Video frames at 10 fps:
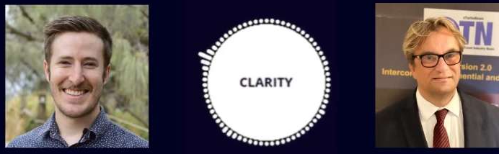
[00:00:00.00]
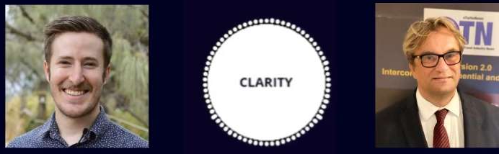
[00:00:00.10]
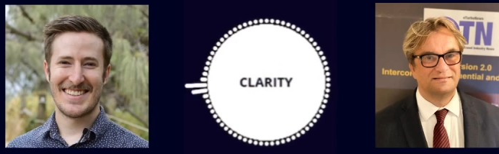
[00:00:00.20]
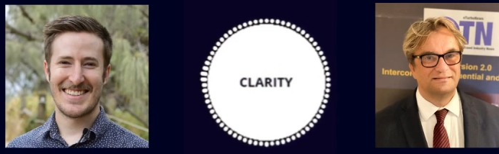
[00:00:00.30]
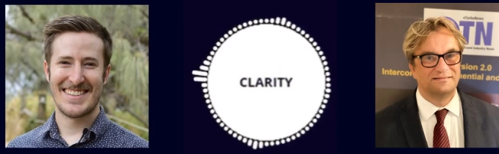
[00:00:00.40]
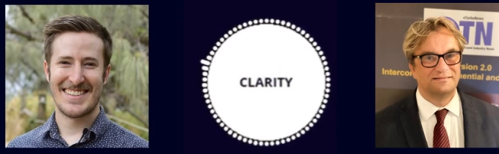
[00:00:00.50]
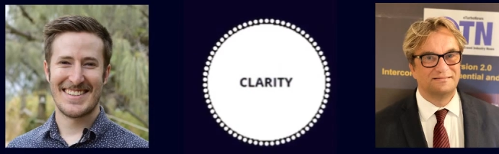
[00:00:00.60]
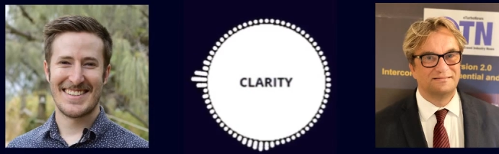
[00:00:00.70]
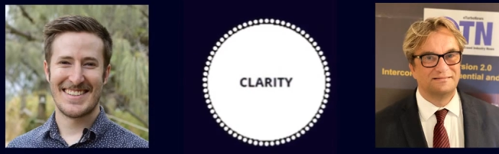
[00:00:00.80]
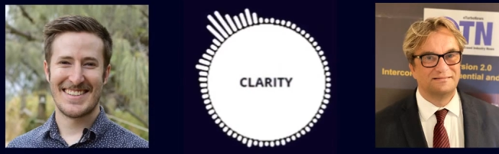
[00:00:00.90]

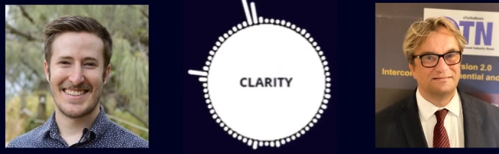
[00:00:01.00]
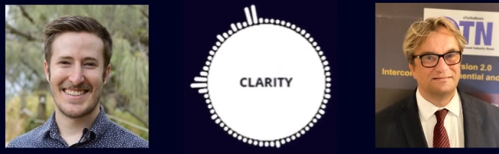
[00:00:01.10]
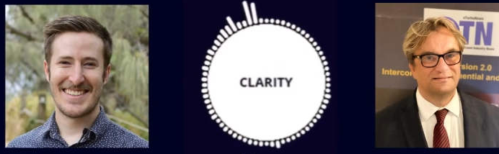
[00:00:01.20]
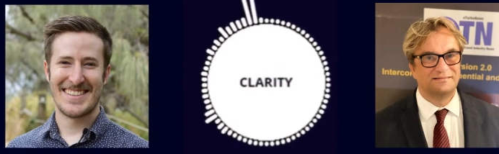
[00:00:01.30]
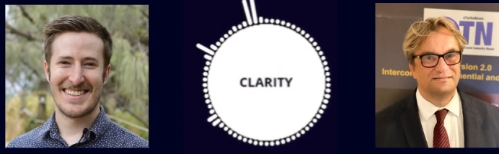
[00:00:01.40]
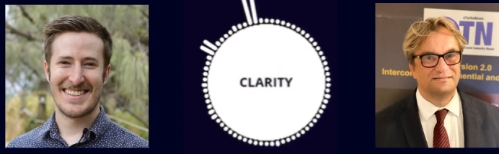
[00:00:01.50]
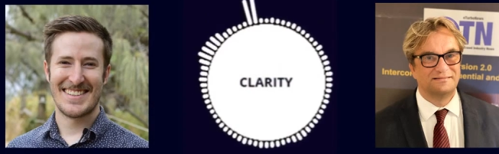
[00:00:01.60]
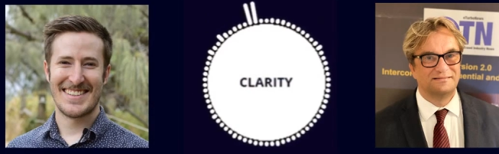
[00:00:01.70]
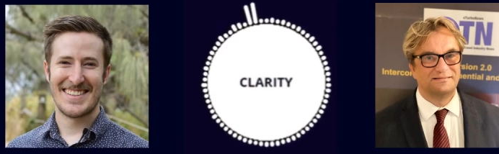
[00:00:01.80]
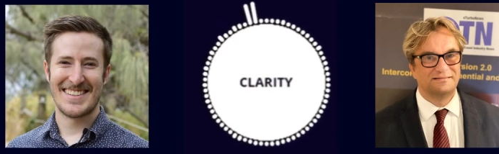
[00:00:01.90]

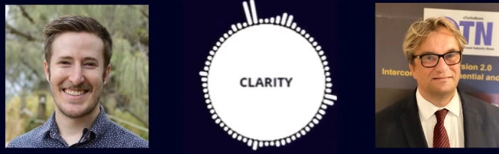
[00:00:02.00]
Nothing is said.